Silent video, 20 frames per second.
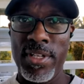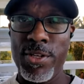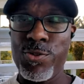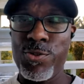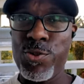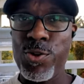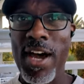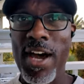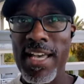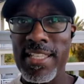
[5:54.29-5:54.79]

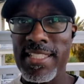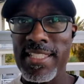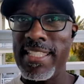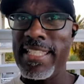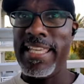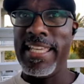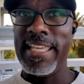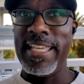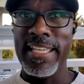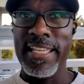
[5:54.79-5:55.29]

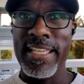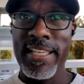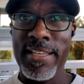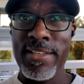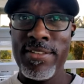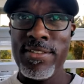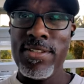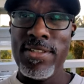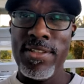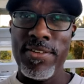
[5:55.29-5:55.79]
atrocity
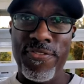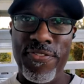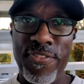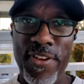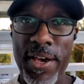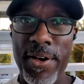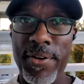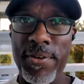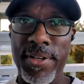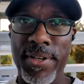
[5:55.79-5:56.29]
to the
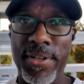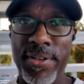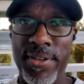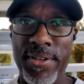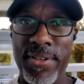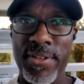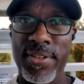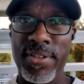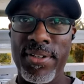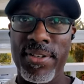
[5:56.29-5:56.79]
failure
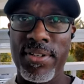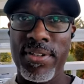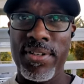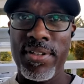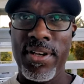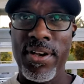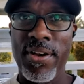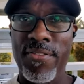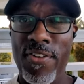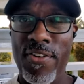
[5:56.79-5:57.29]

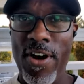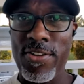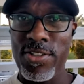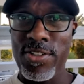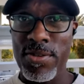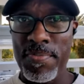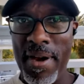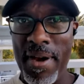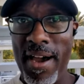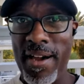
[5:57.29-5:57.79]
of our
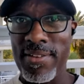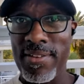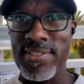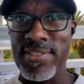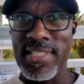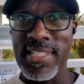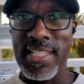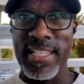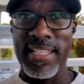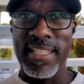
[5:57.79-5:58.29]

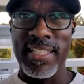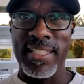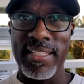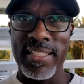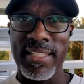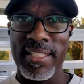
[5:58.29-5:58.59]
democracy.